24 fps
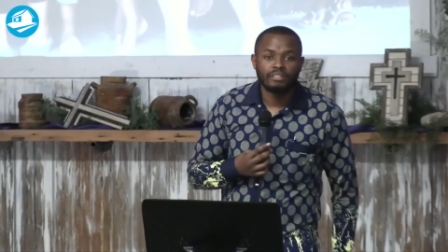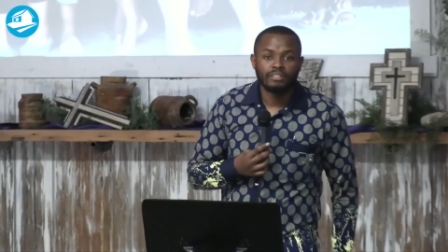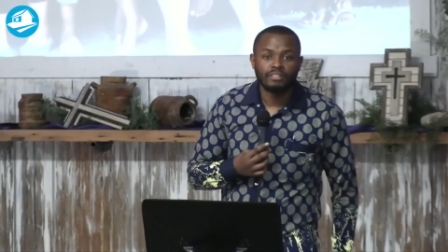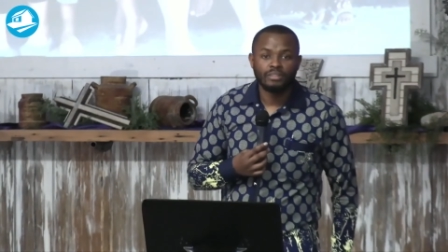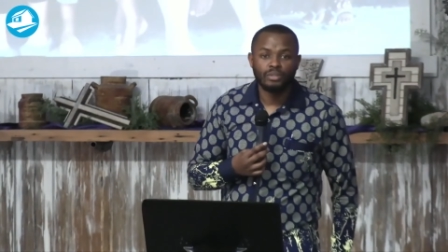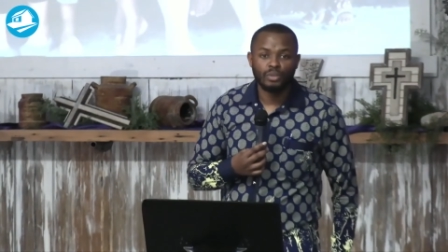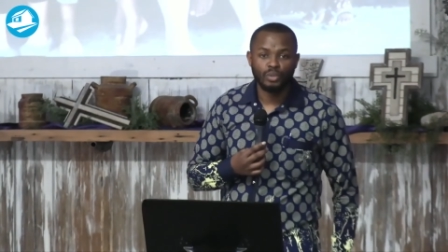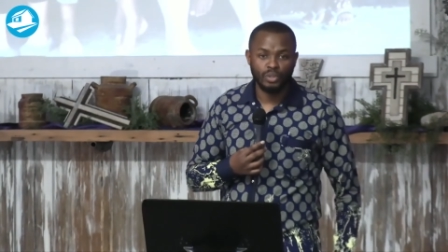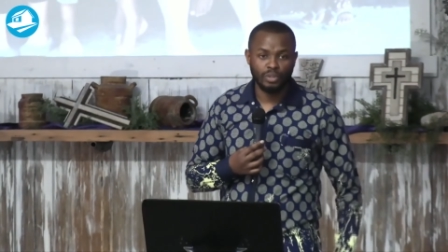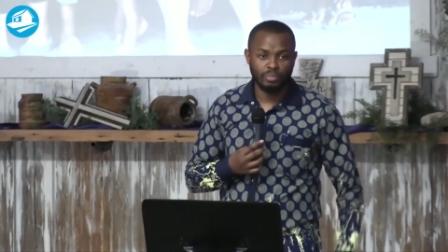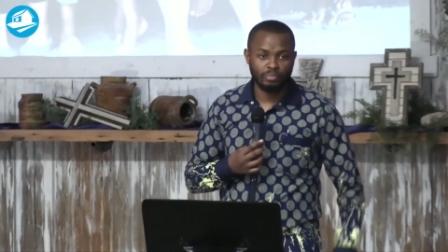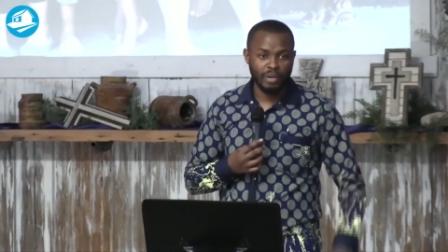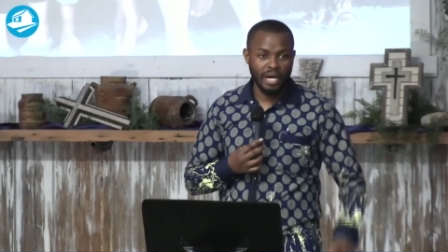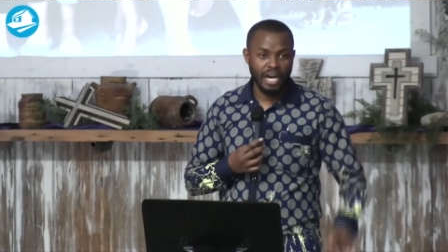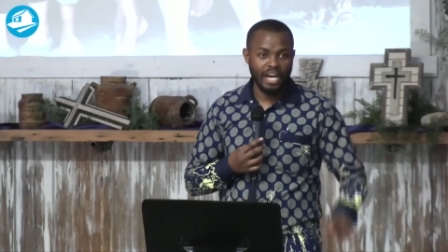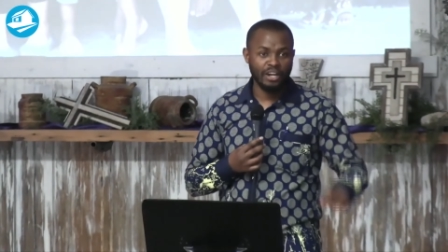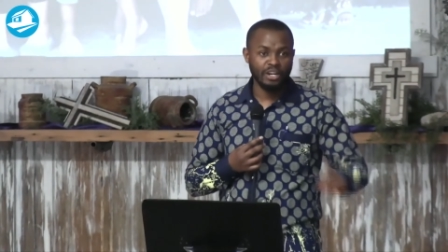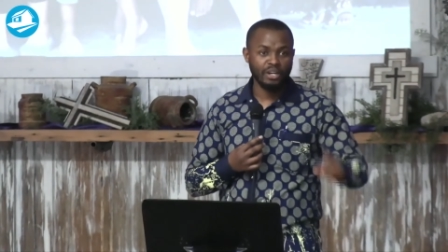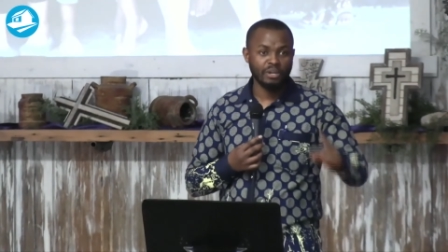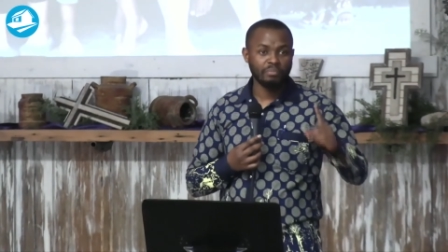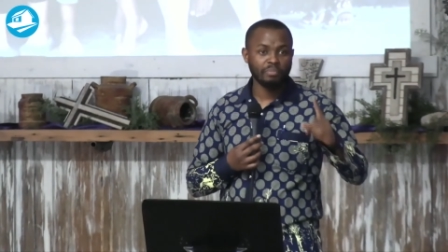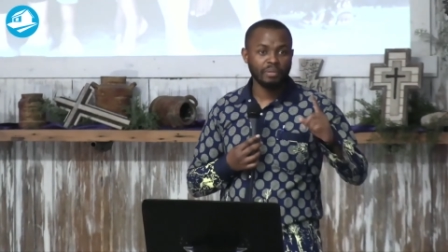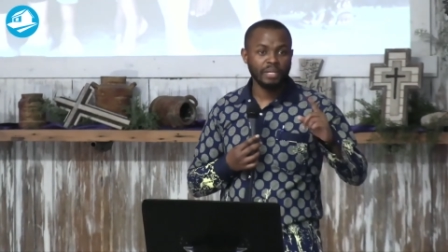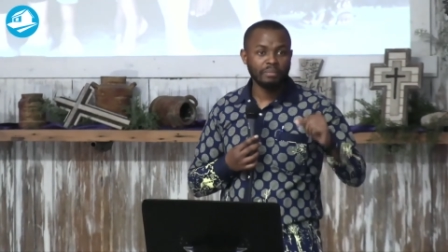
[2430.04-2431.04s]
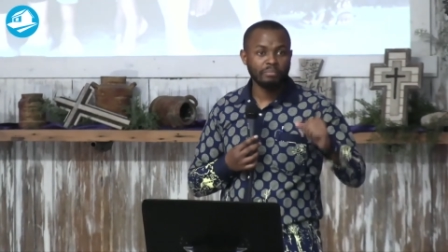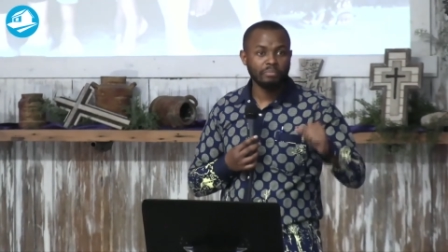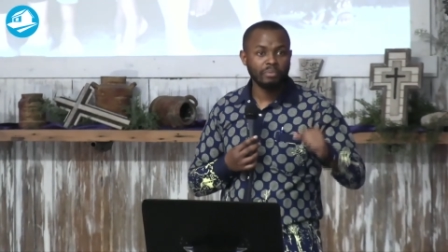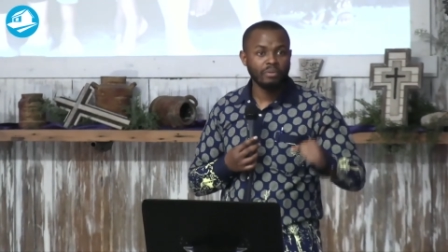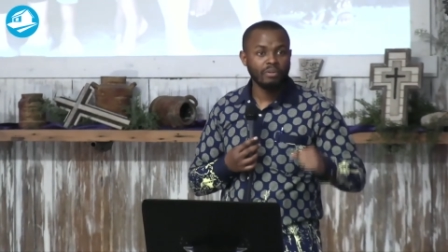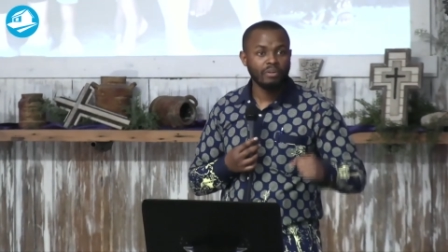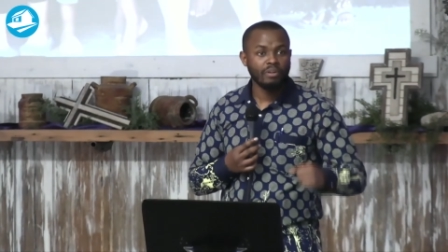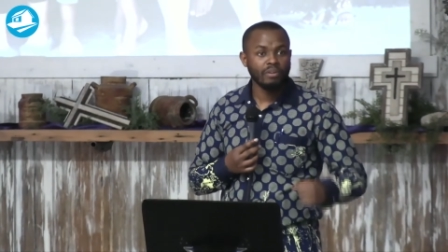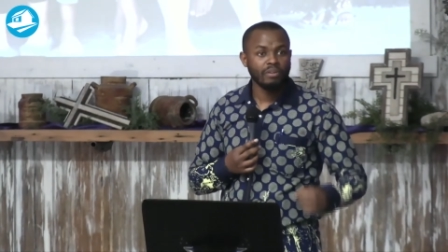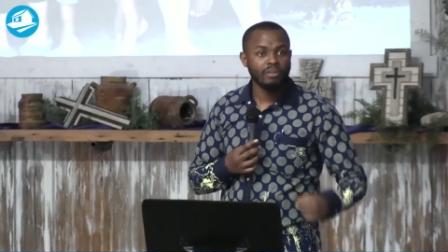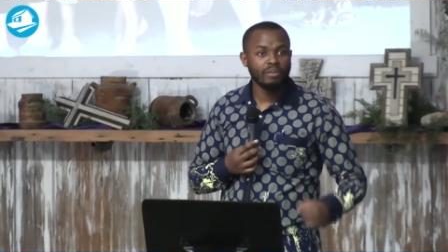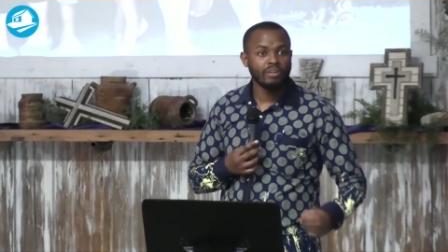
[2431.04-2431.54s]
To spy on the
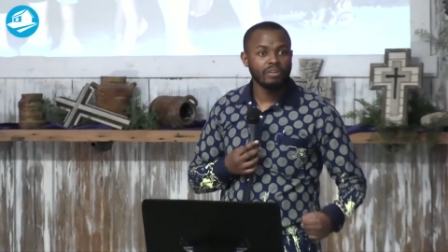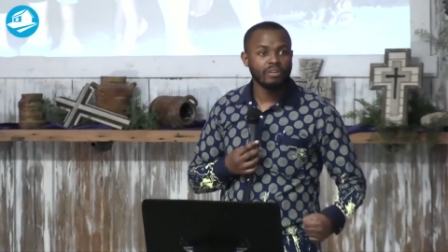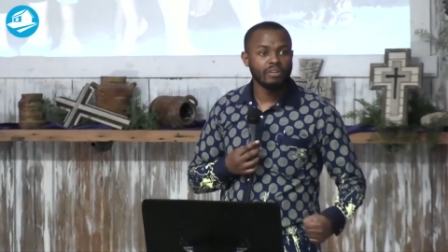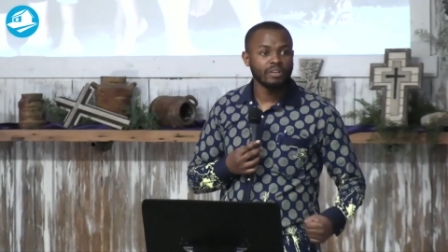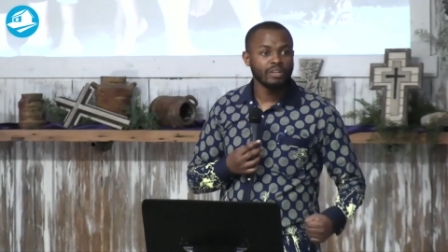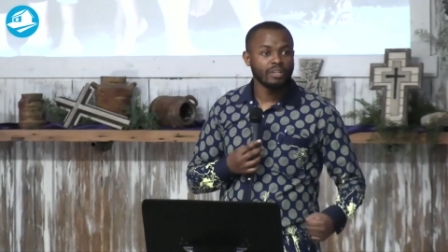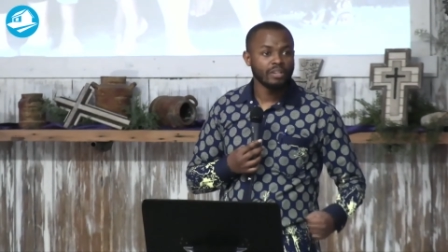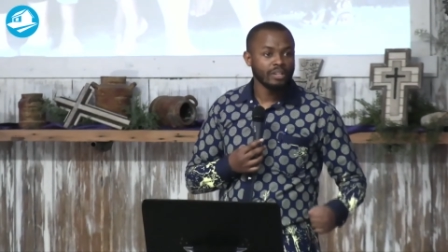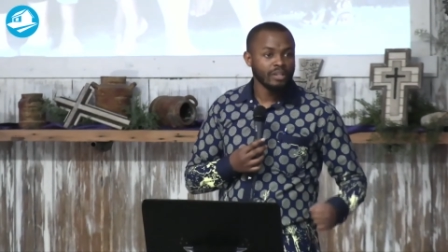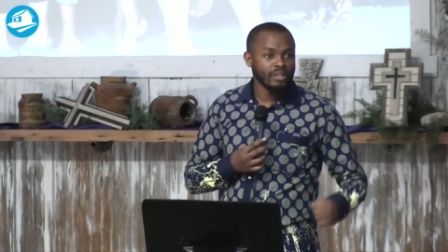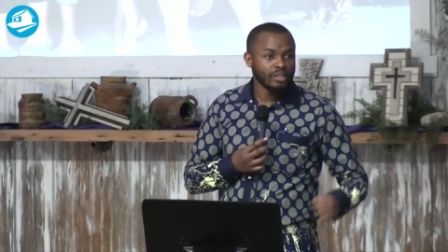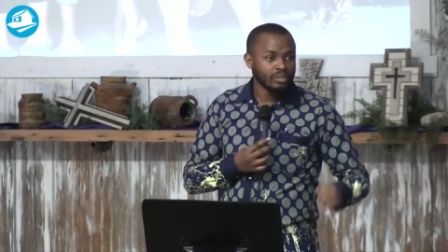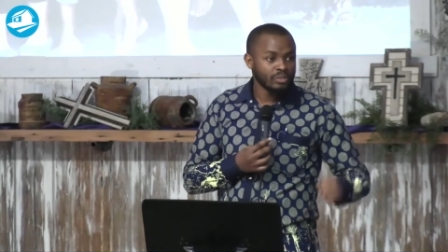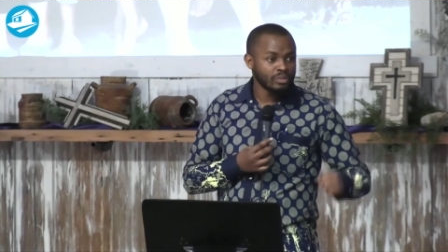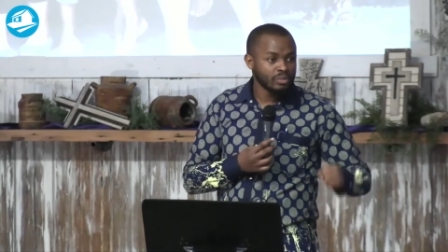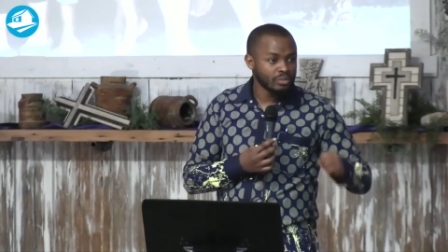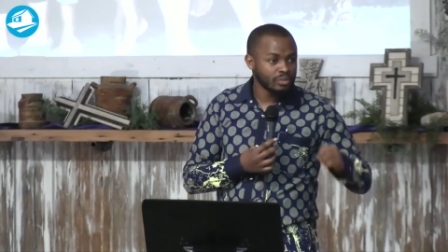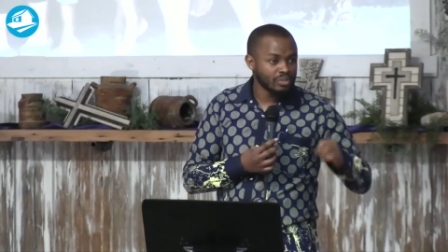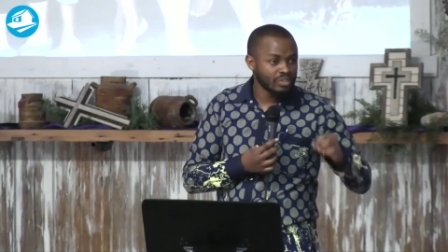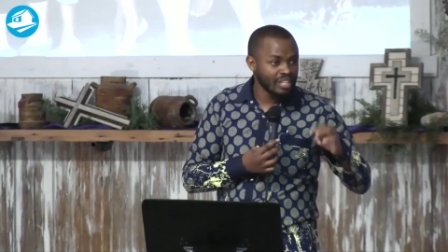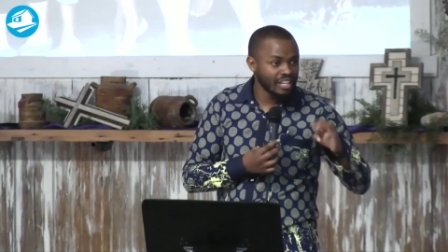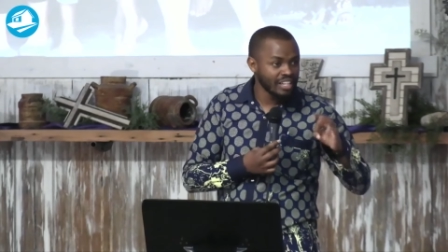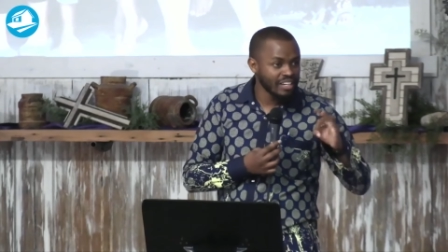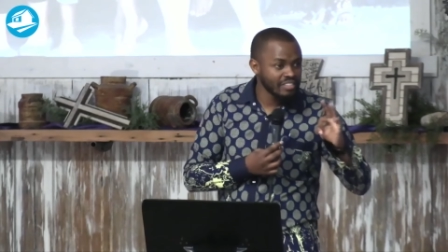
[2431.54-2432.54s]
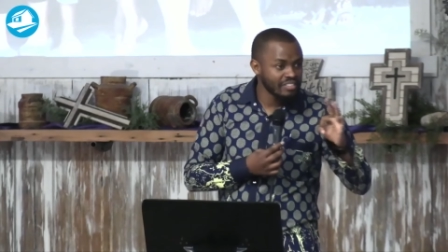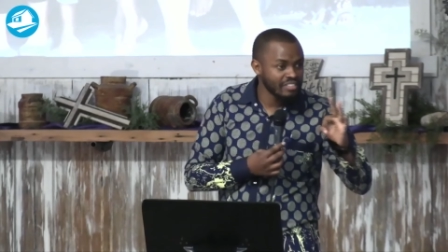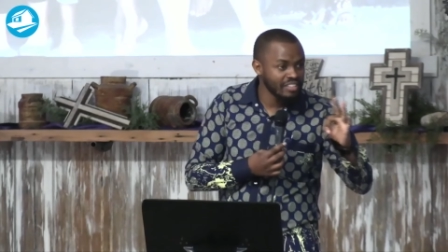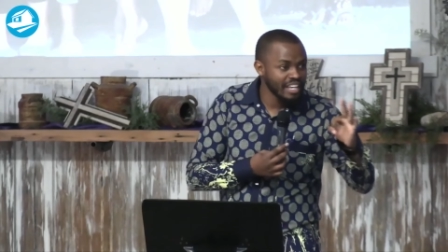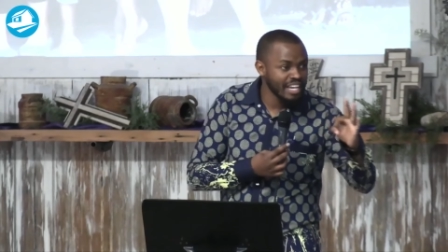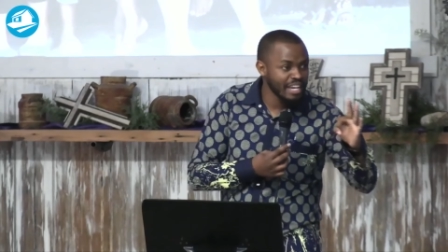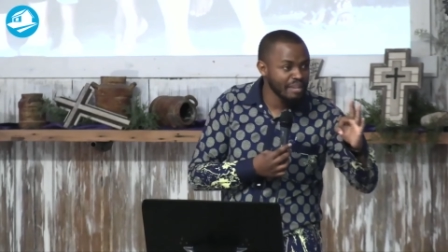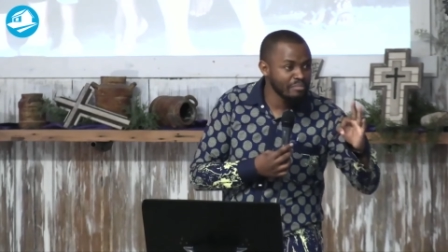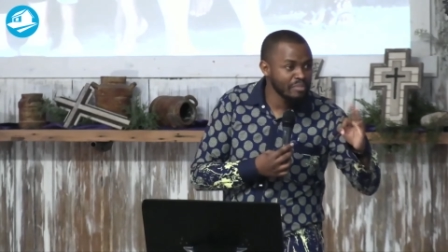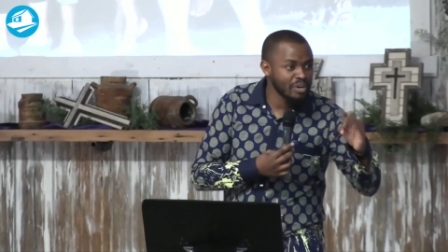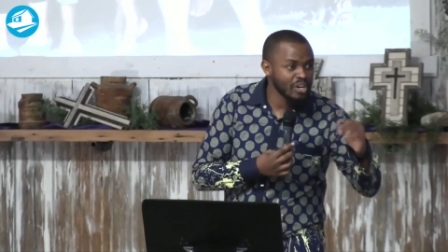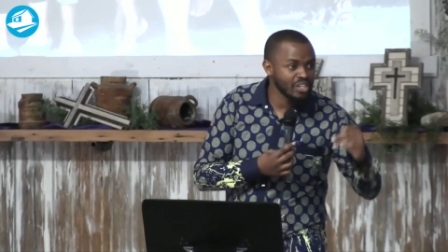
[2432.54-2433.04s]
people to test
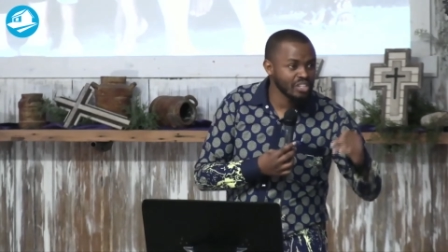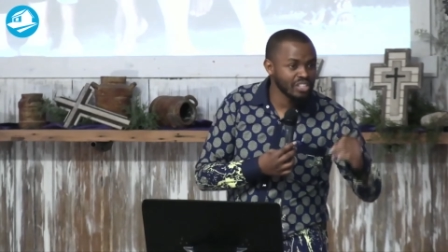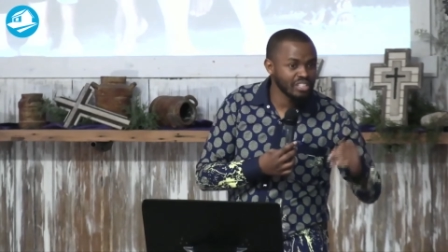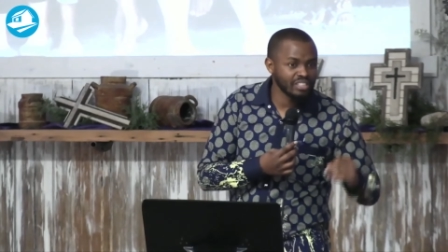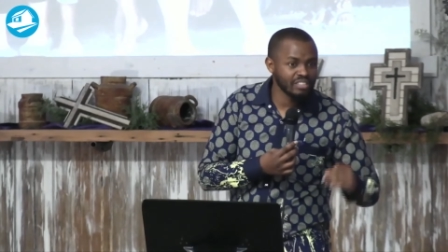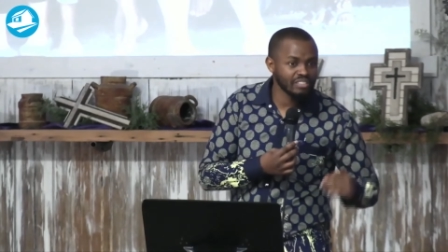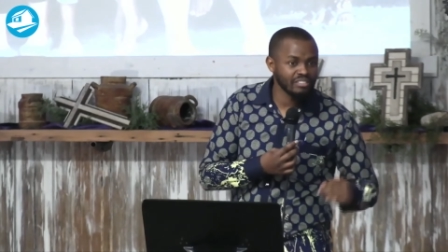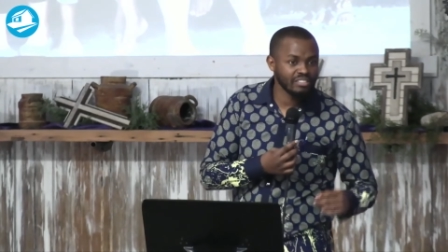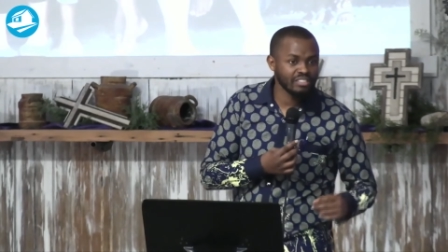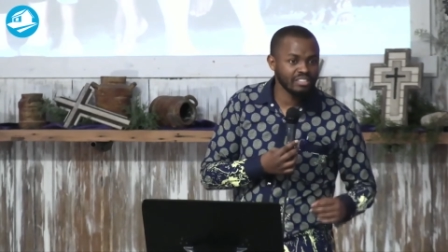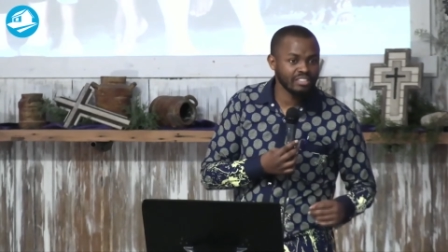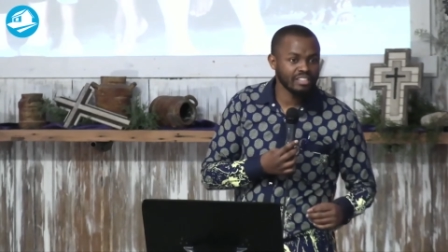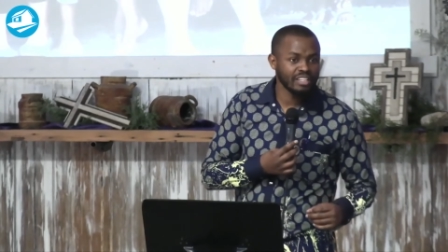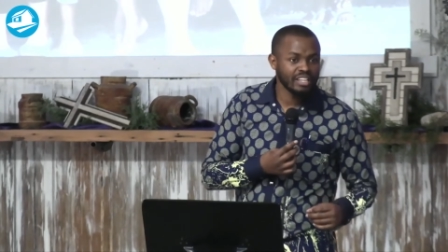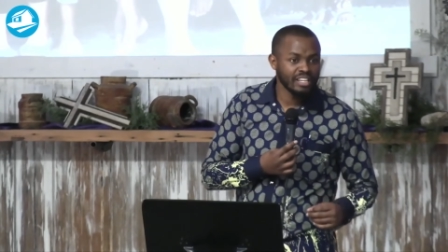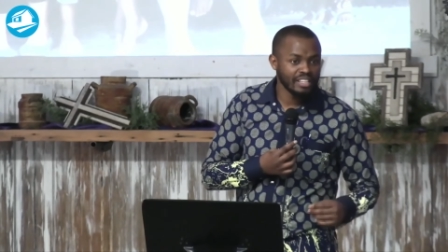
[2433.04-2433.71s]
their emotions.